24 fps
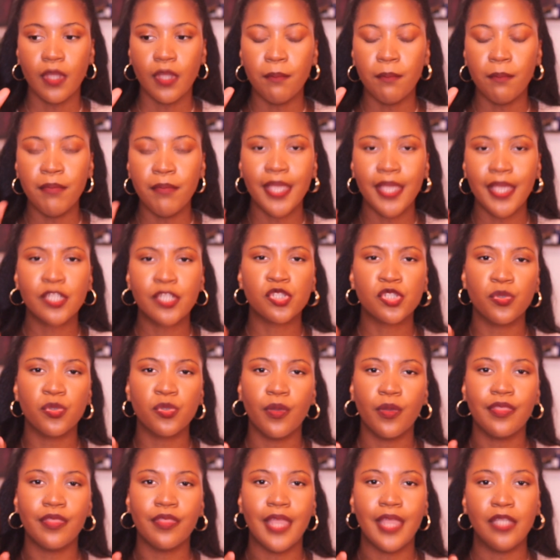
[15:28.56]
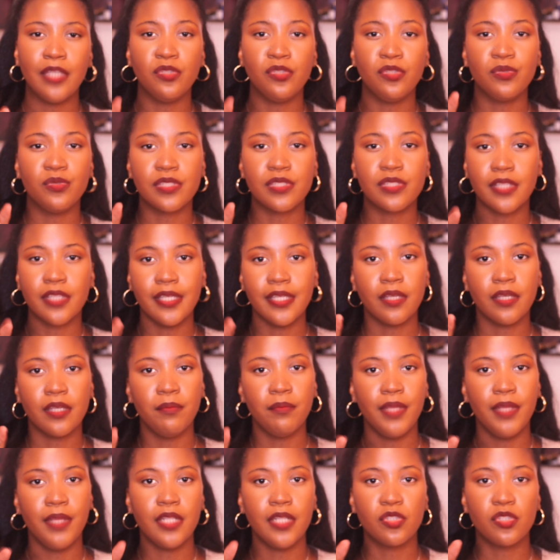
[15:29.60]
make sure that you stay
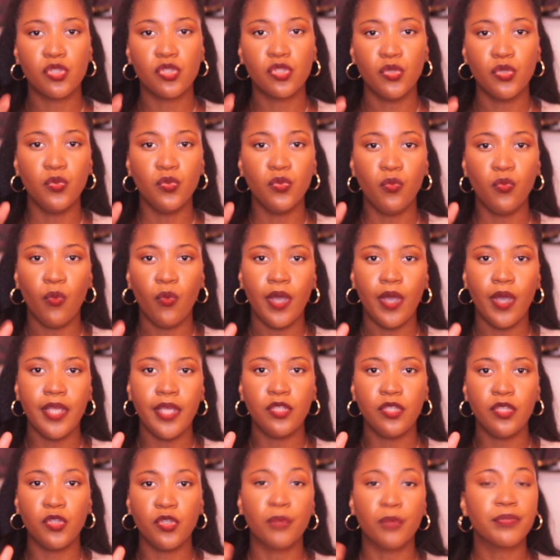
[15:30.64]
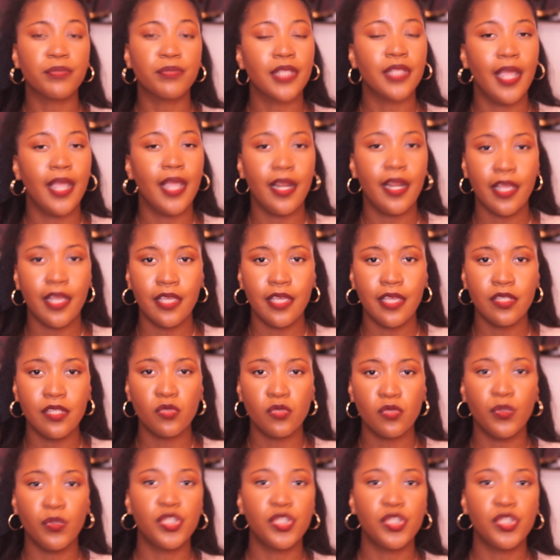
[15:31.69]
committed to what your plan is,